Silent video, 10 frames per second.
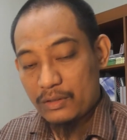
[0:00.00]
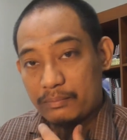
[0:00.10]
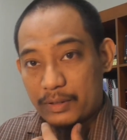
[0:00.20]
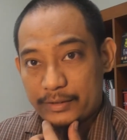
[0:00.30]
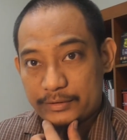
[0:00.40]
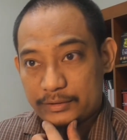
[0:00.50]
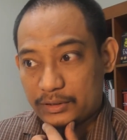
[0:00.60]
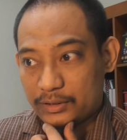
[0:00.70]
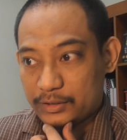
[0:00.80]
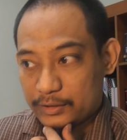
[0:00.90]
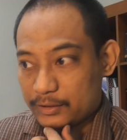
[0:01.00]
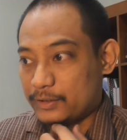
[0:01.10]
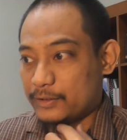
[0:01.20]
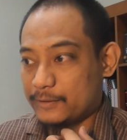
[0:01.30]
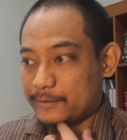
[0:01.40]
But
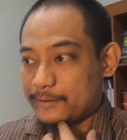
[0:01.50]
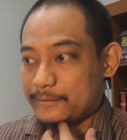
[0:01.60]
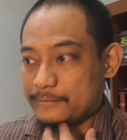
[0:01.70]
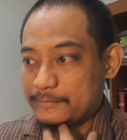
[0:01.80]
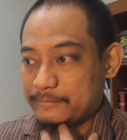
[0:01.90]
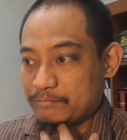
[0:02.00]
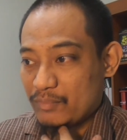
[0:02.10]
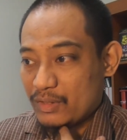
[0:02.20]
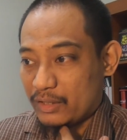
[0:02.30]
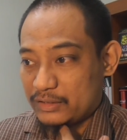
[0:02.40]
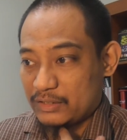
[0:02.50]
I